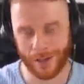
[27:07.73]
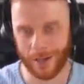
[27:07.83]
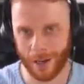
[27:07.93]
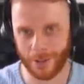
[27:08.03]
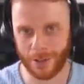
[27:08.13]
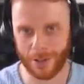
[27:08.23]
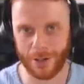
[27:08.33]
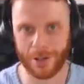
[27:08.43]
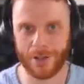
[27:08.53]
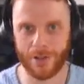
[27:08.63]
now it's your
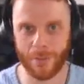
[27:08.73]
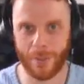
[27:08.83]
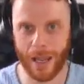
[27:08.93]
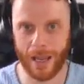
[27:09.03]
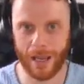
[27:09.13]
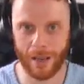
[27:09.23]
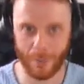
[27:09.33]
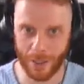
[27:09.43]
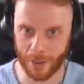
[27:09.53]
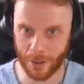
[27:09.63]
turn to pay and
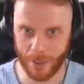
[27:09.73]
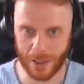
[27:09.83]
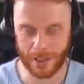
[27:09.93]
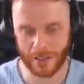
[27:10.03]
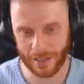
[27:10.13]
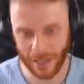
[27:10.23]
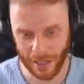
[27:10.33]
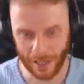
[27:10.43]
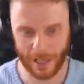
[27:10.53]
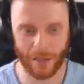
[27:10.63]
be a good business
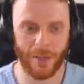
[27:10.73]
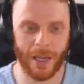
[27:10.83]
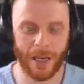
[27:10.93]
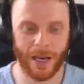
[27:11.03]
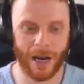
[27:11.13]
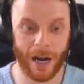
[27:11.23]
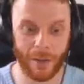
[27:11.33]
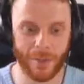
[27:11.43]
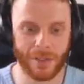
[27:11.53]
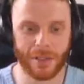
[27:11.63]
and pay our
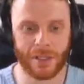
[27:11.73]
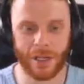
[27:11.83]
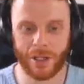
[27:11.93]
business.